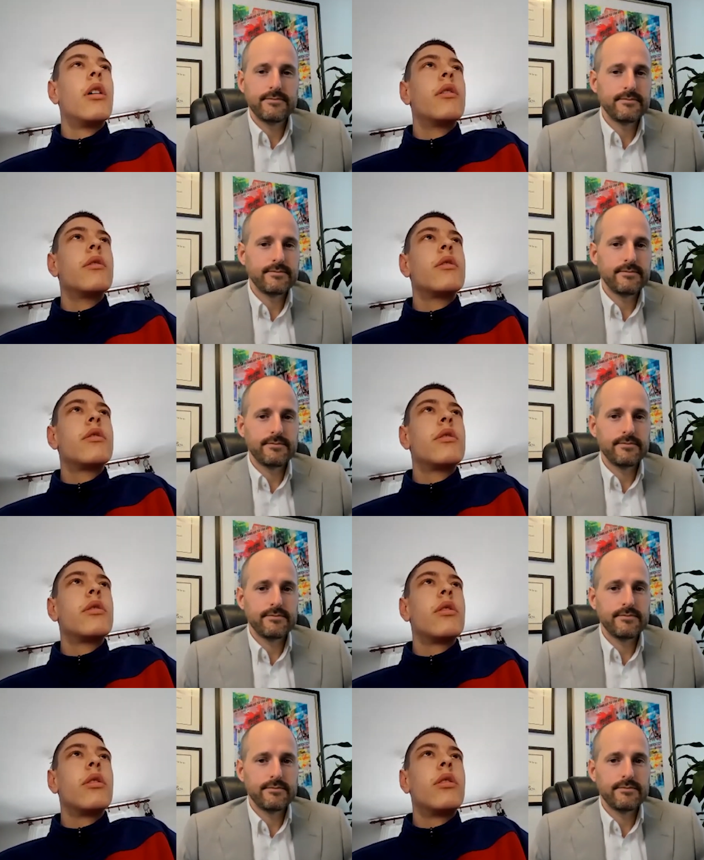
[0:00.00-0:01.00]

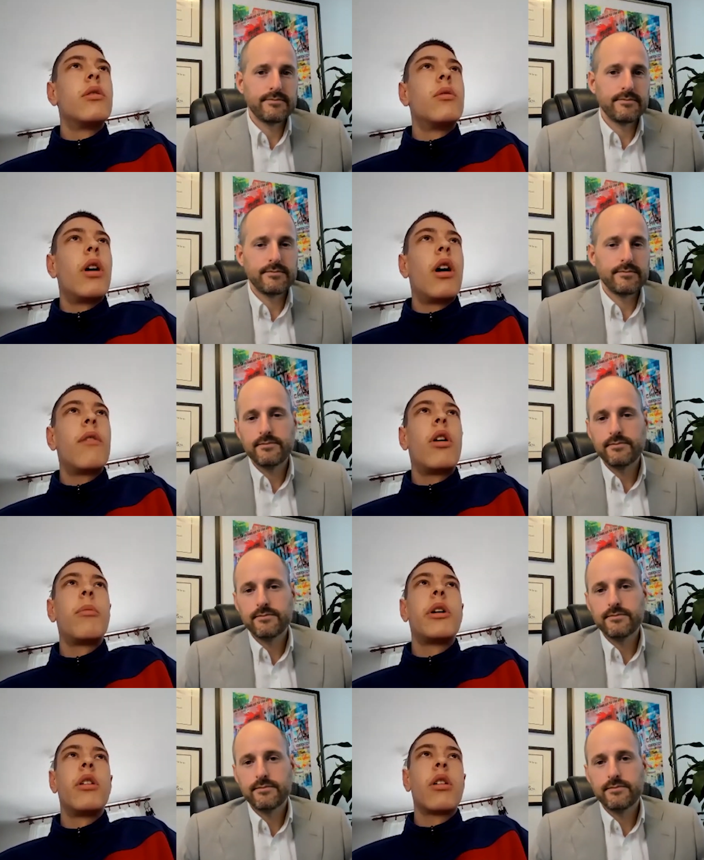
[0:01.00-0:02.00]
Speaker 1: So I have all my
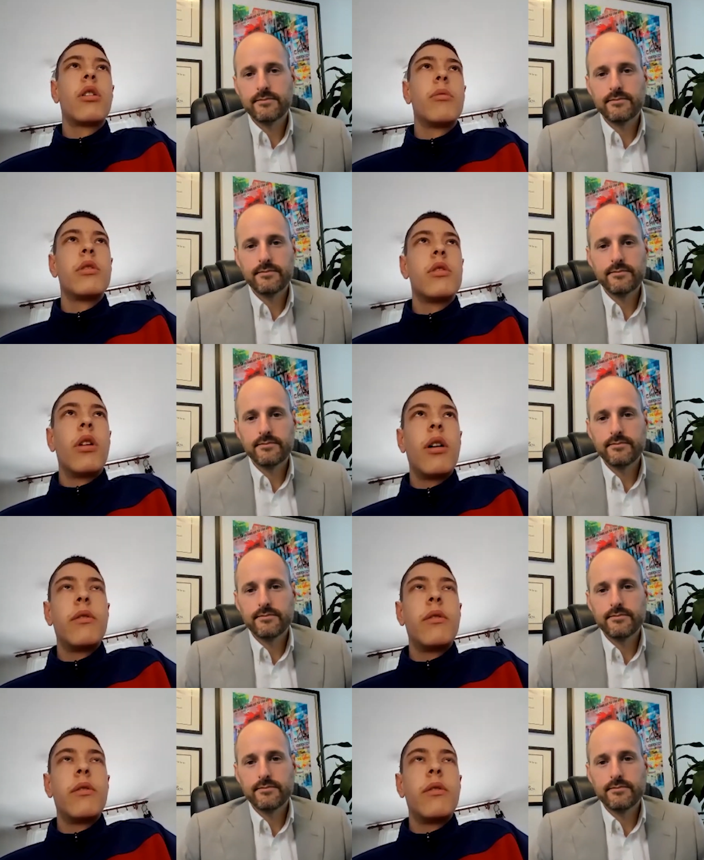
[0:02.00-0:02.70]
documents. So I have